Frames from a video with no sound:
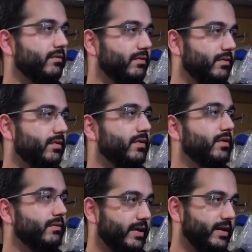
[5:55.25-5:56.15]
yeah.
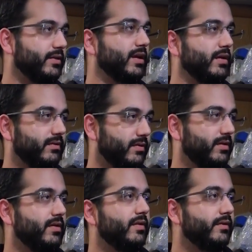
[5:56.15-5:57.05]
eliminating, right, okay.
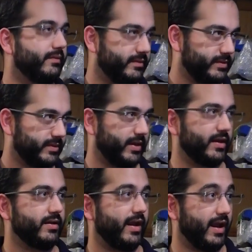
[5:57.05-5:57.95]
sex.
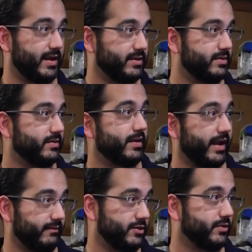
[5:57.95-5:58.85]
Okay, and
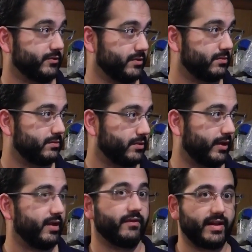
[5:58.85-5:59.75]
having children.
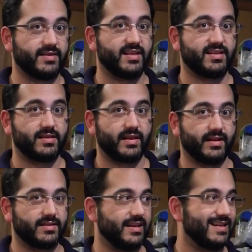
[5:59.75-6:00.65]
Okay, Having that is children. the
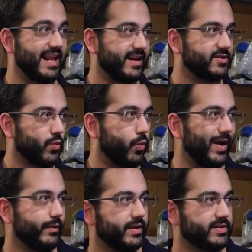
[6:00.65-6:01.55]
that is the- that is
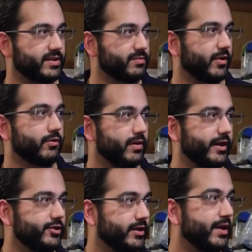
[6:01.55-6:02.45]
why we exist.
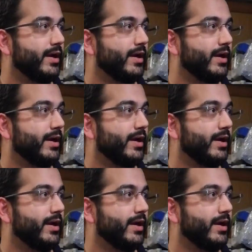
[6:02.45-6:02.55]
Procreation.